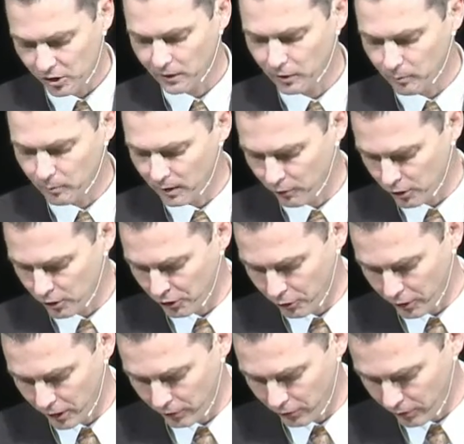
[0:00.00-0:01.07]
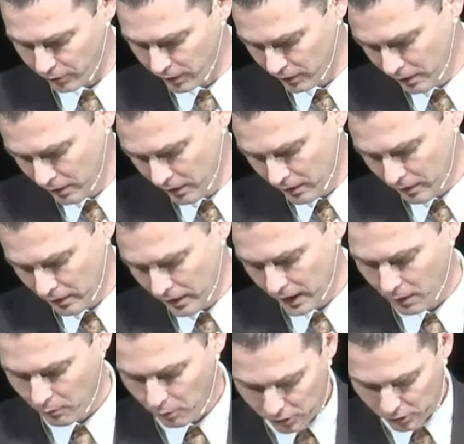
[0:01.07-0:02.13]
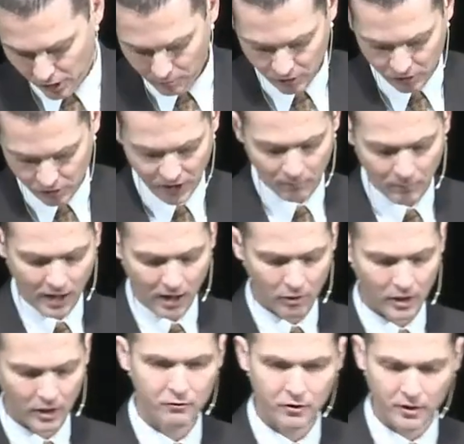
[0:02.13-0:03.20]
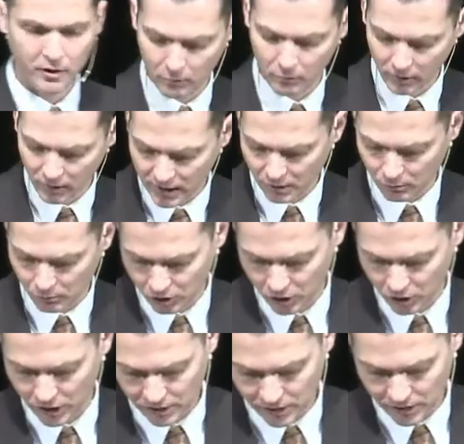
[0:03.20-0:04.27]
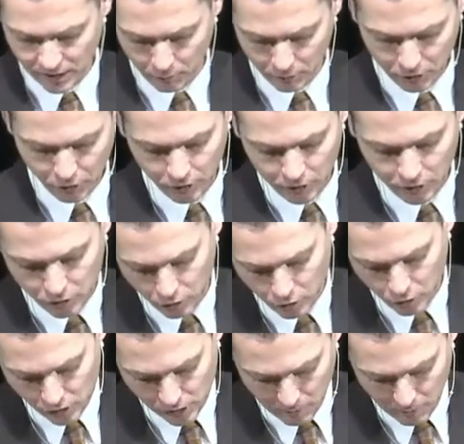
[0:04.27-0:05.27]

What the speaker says: a little bit, verse 33. "They rose up the same hour after they realized it was Jesus. They returned to Jerusalem.